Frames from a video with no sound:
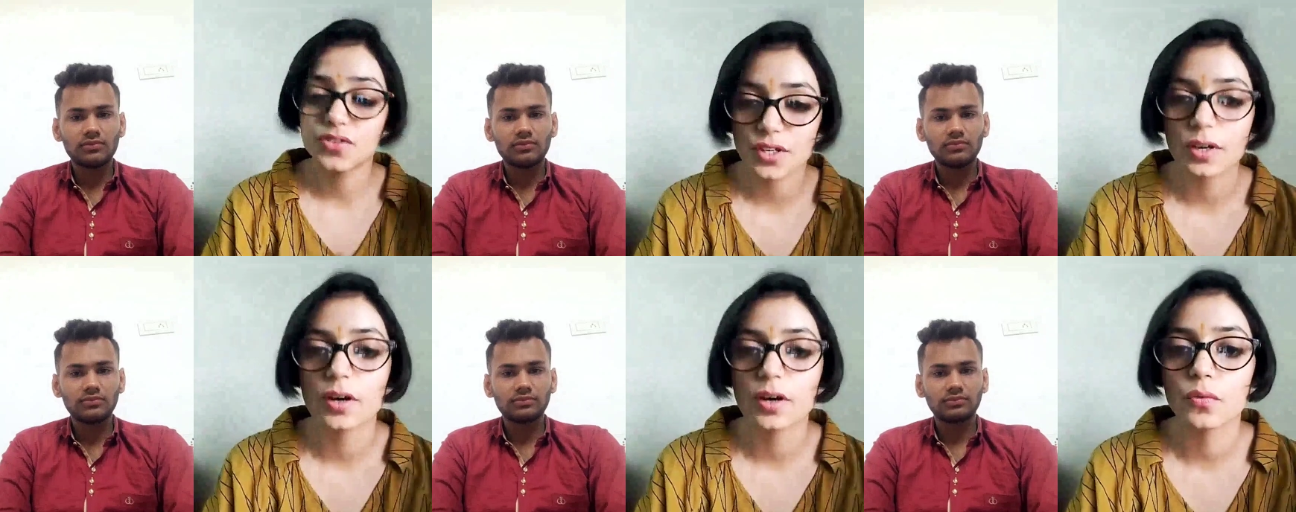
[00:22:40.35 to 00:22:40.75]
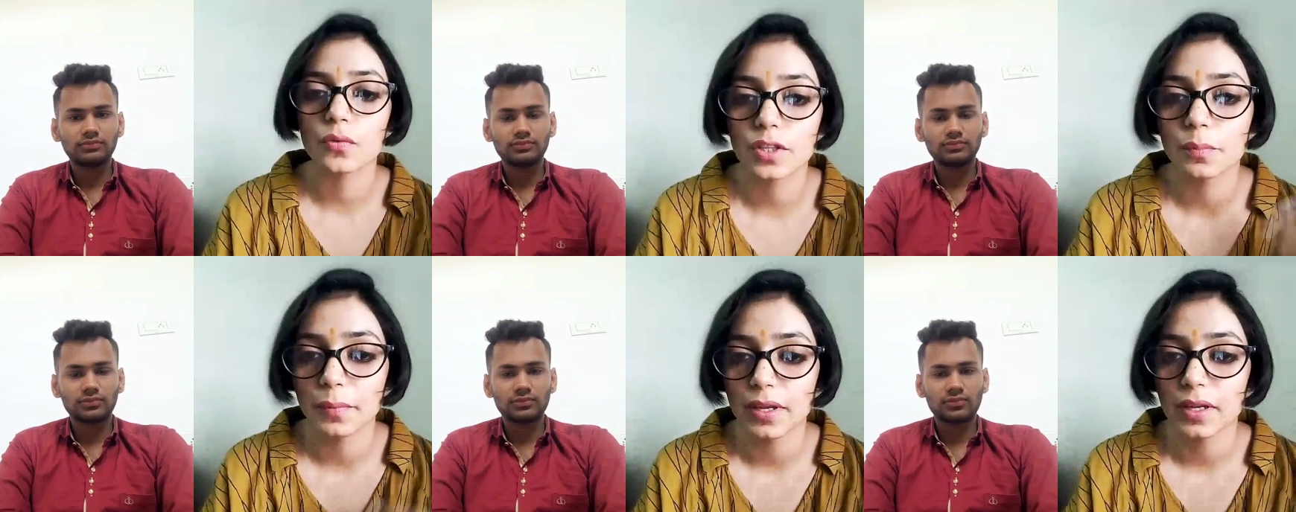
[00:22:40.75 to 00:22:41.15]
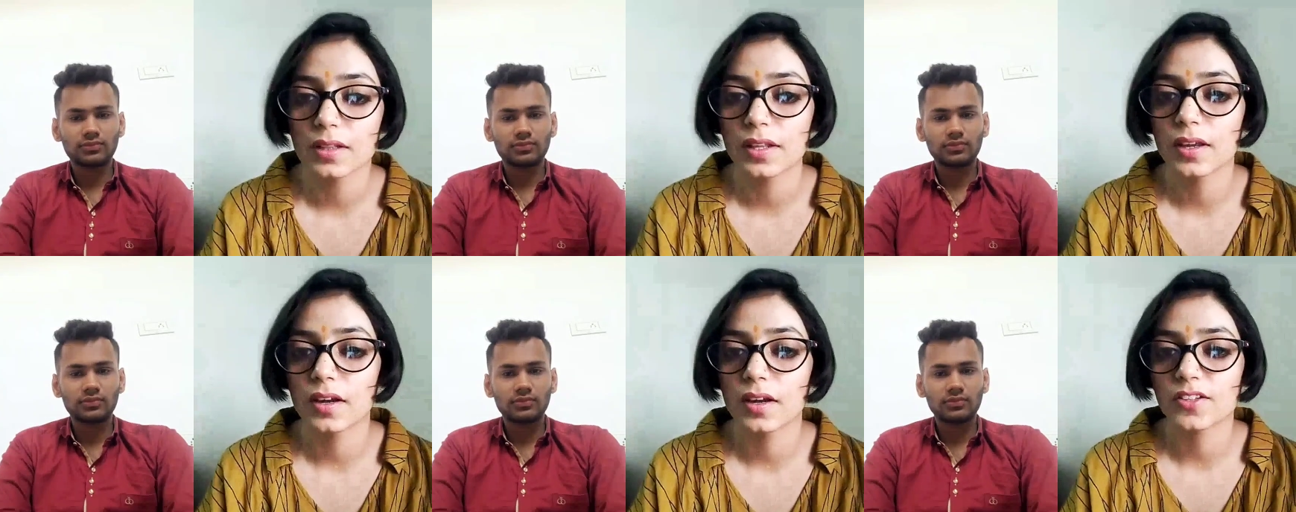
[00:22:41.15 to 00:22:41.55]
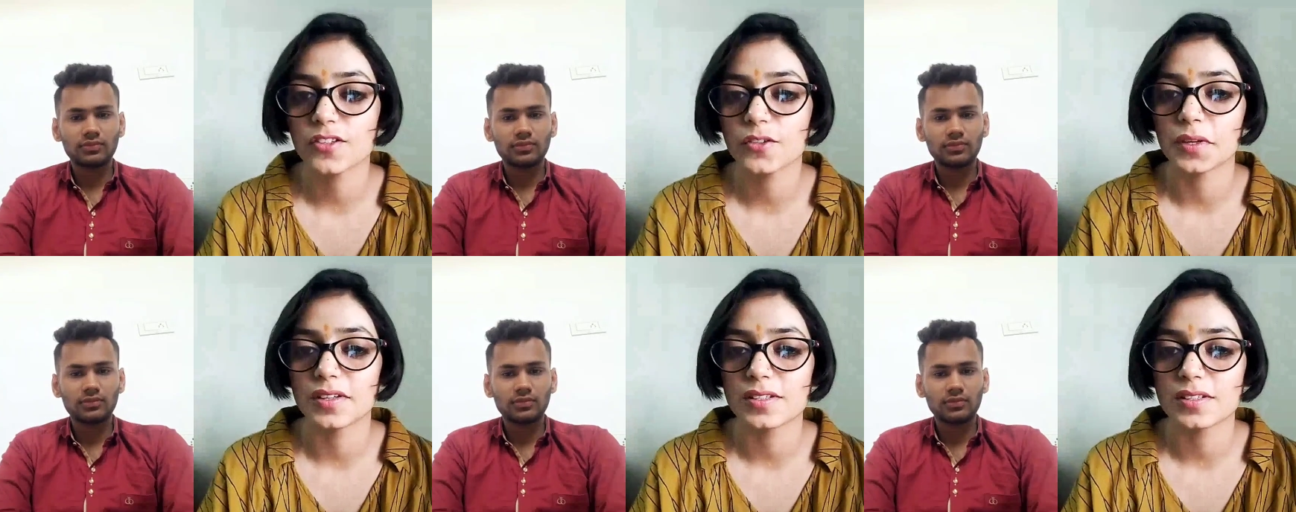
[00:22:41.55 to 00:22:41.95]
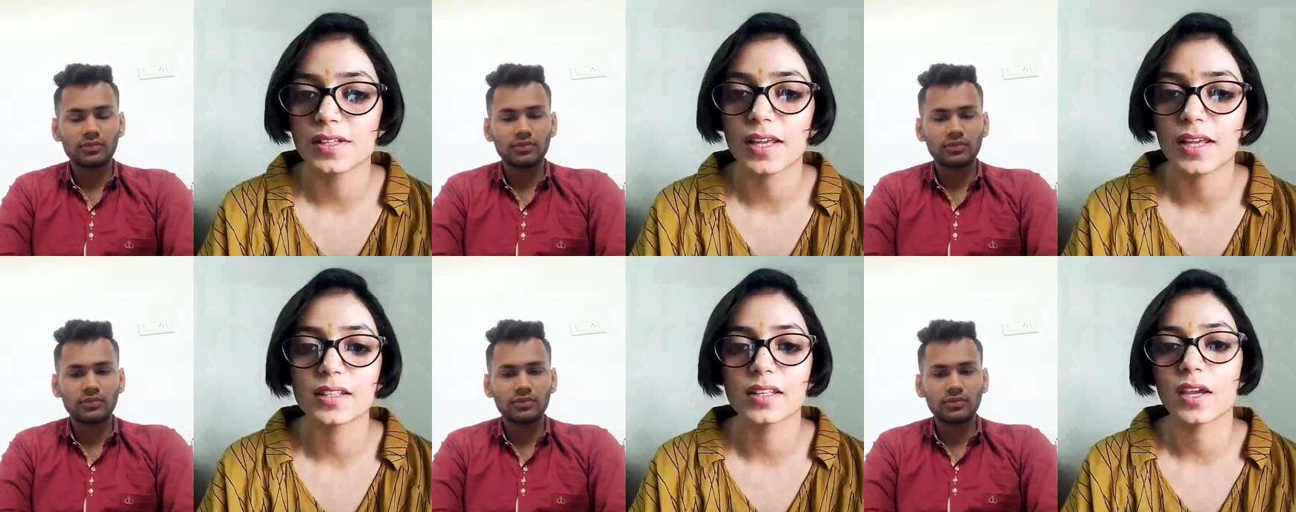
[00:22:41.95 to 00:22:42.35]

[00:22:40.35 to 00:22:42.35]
Speaker 1: shared with me their experience,